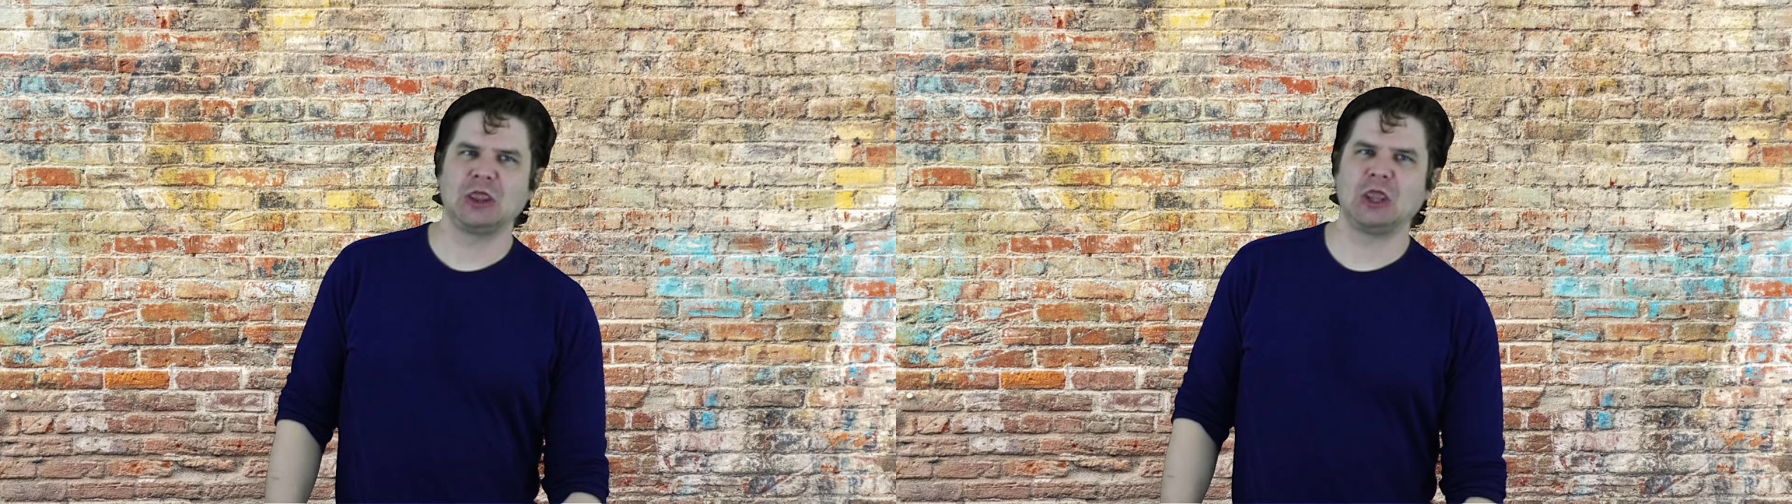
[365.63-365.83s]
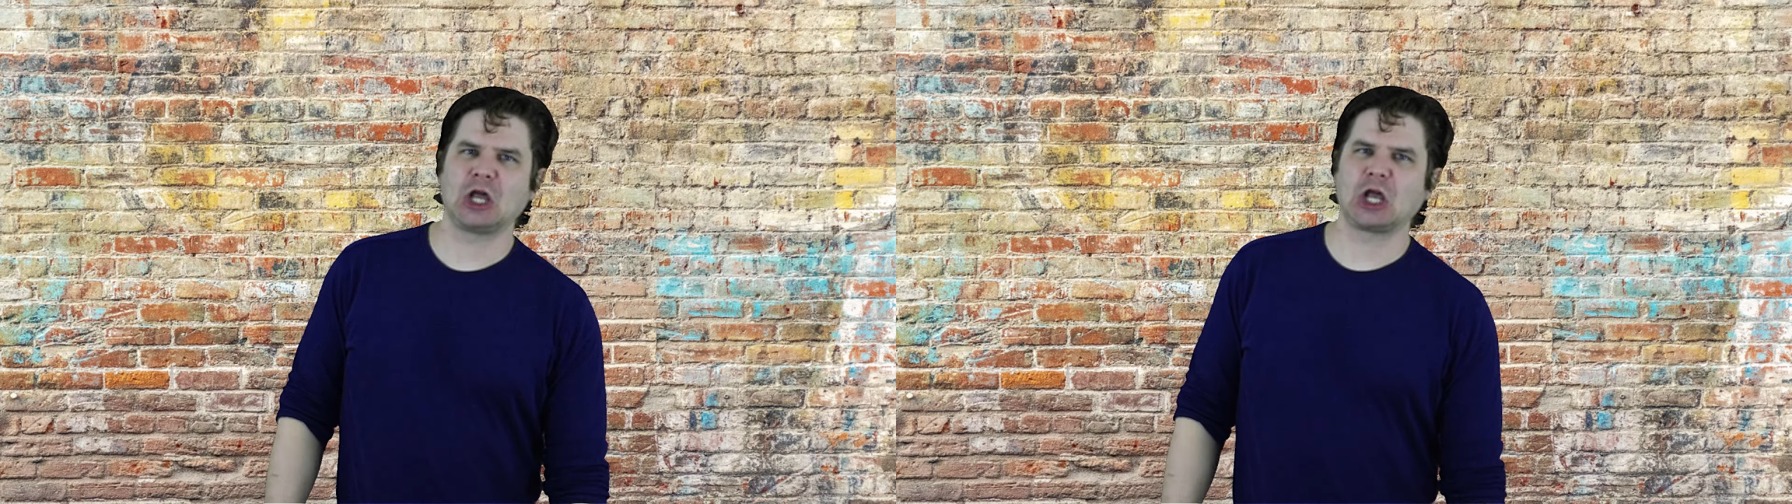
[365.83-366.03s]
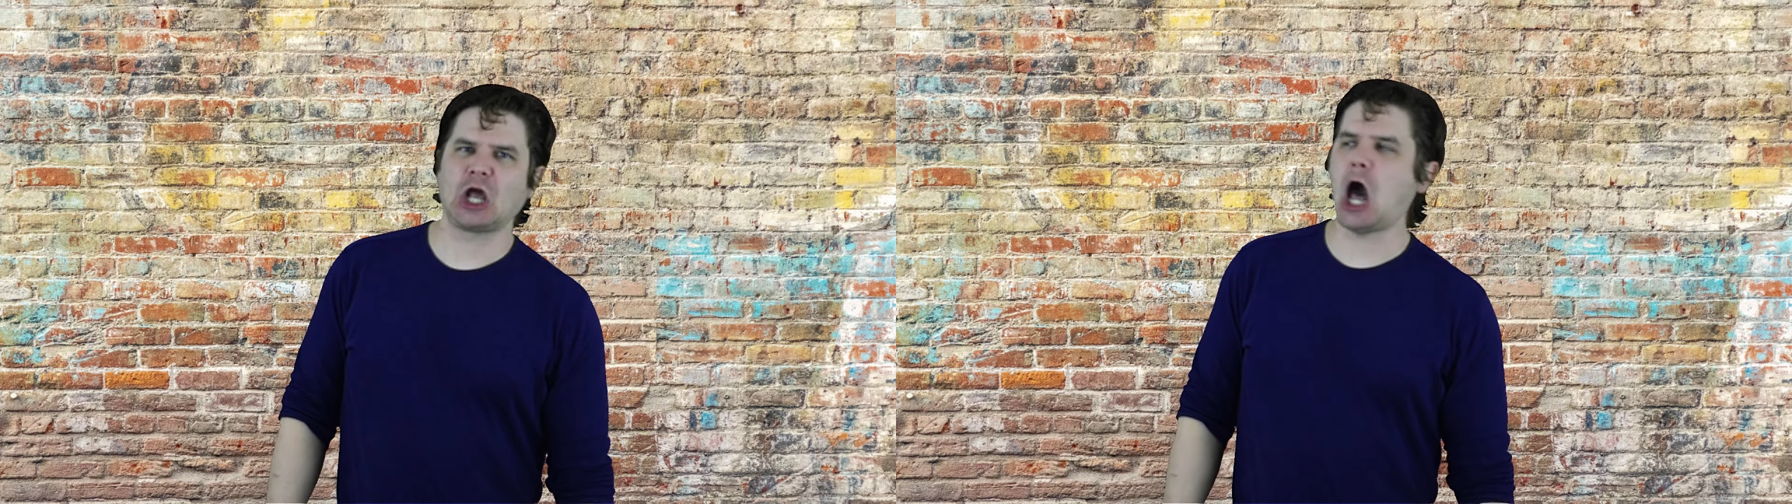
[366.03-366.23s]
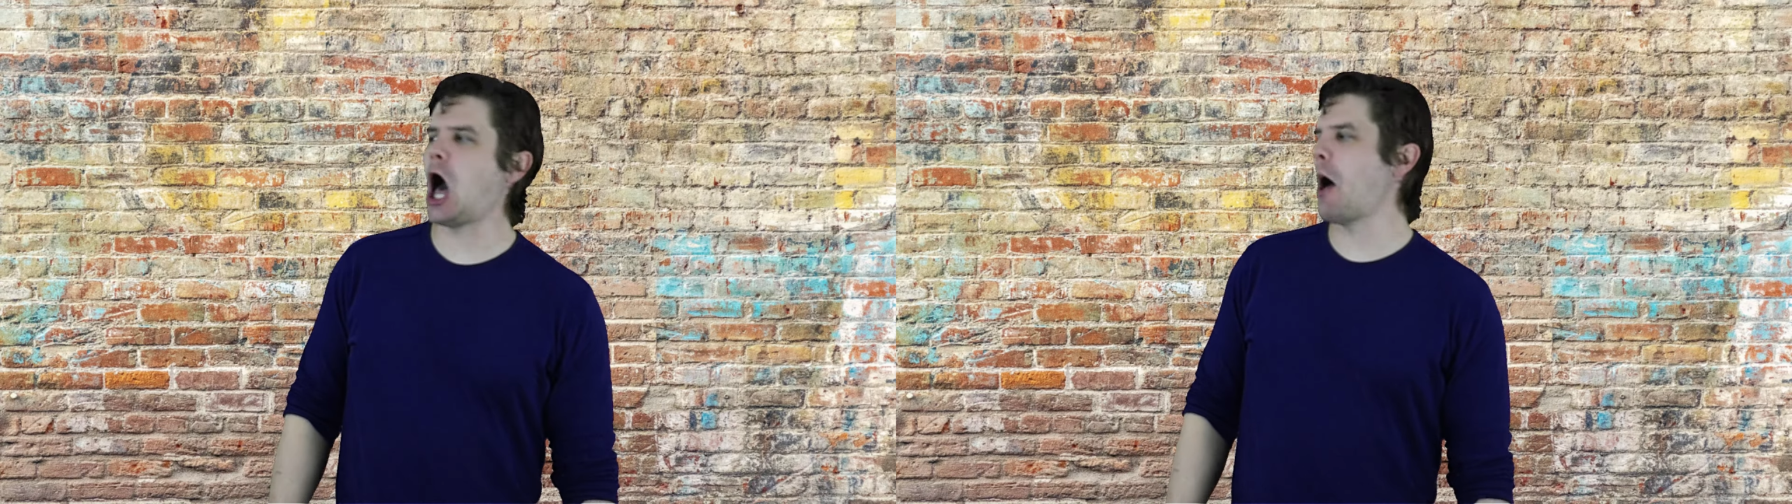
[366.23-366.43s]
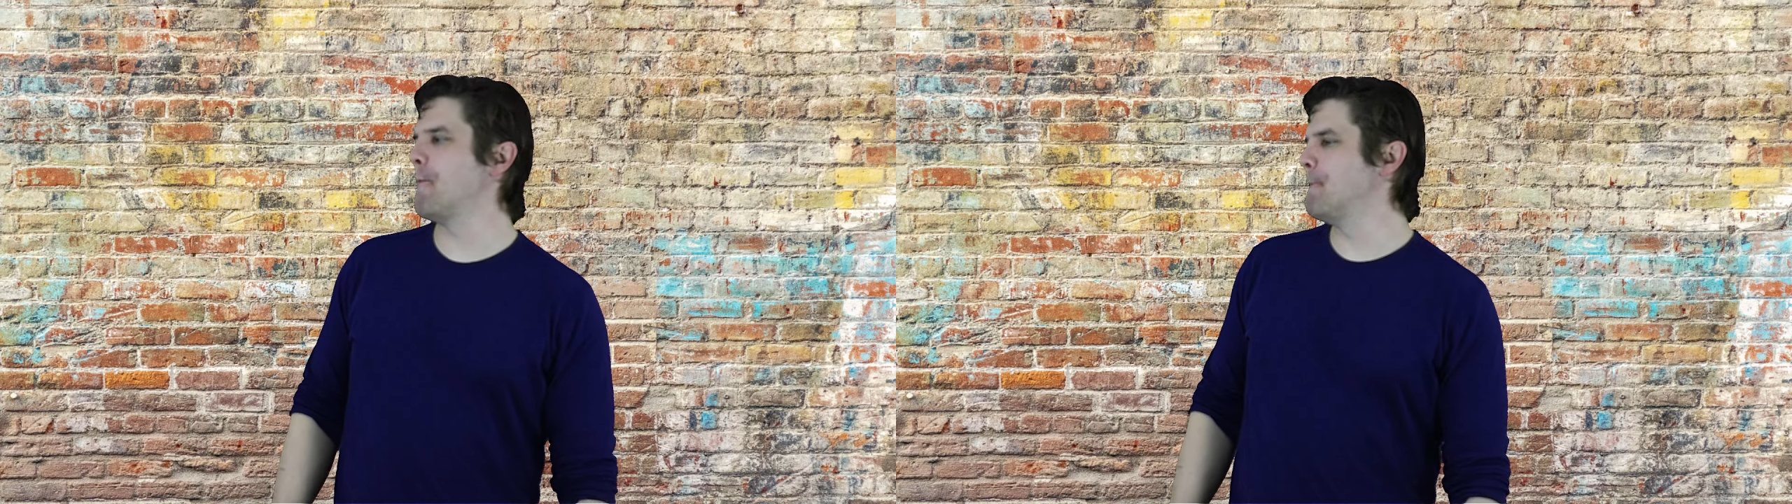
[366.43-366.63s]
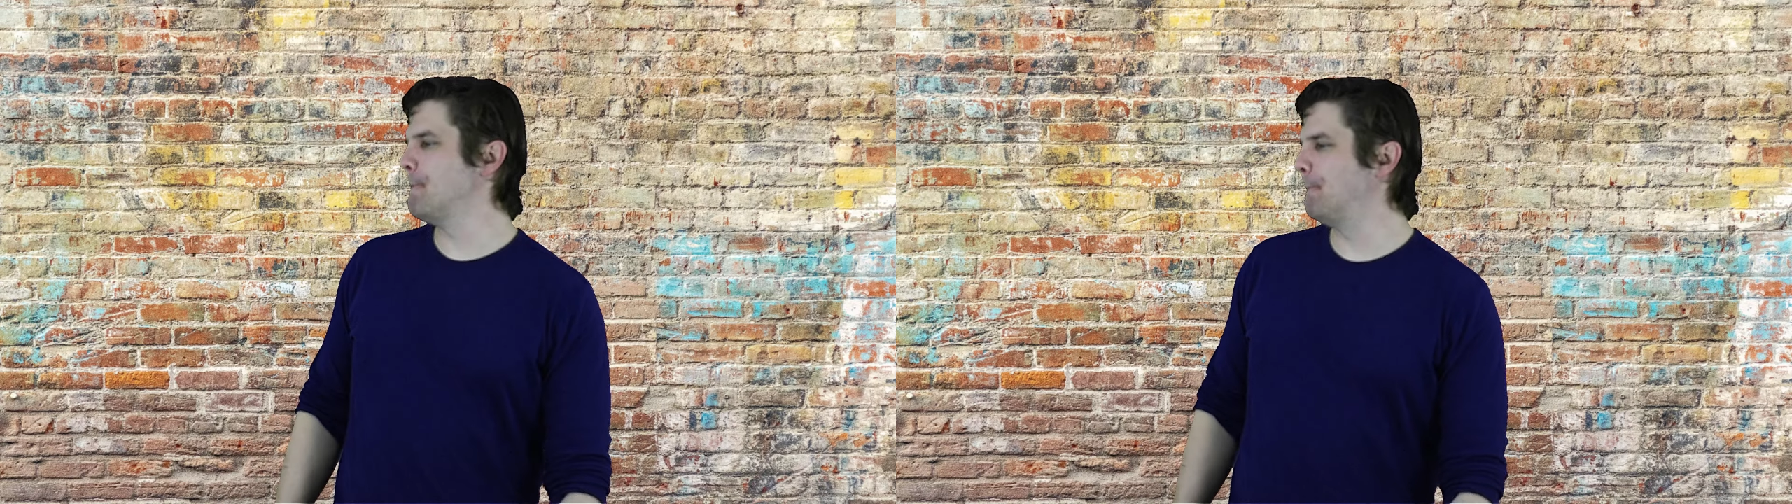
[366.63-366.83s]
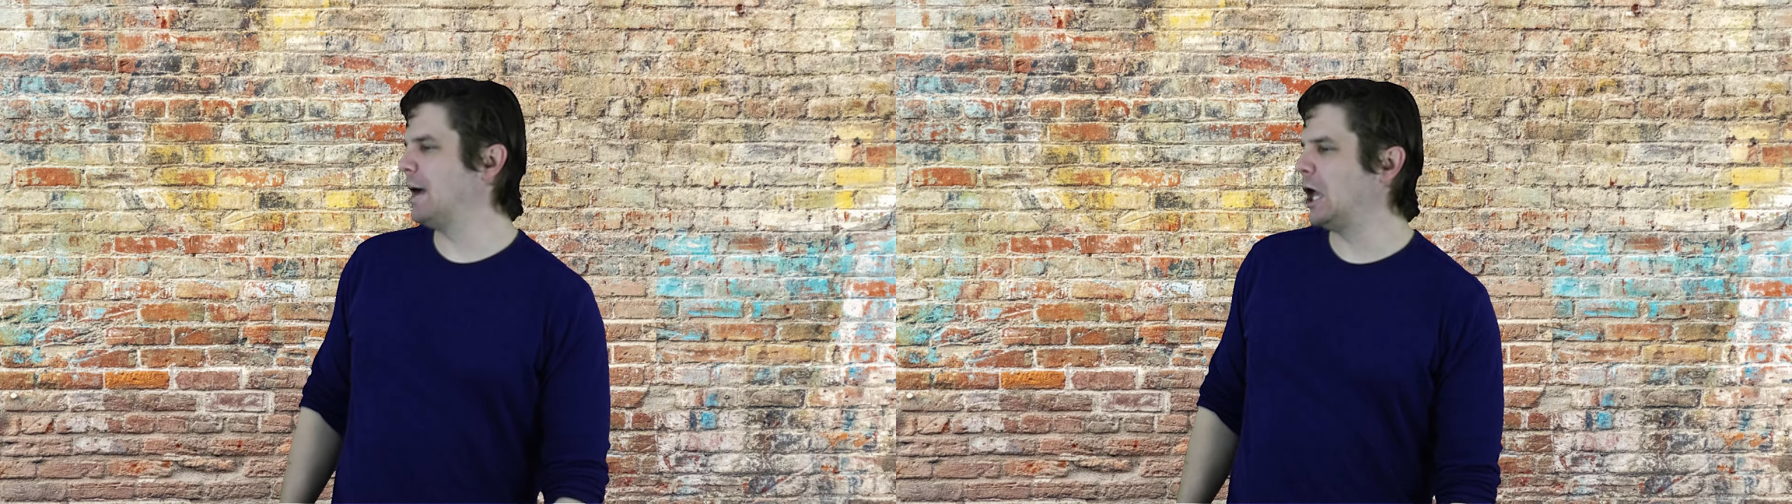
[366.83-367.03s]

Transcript: The comb.